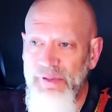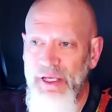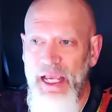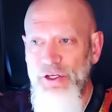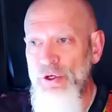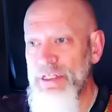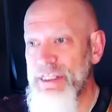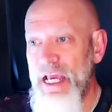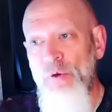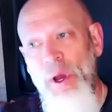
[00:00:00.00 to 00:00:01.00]
And you can
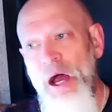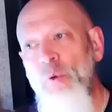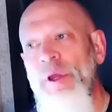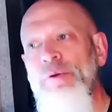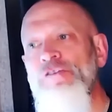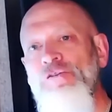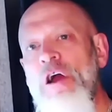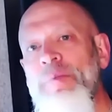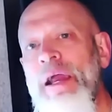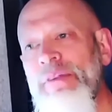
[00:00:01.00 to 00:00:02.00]
say, well, we were just wrong
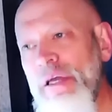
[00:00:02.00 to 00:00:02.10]
back then,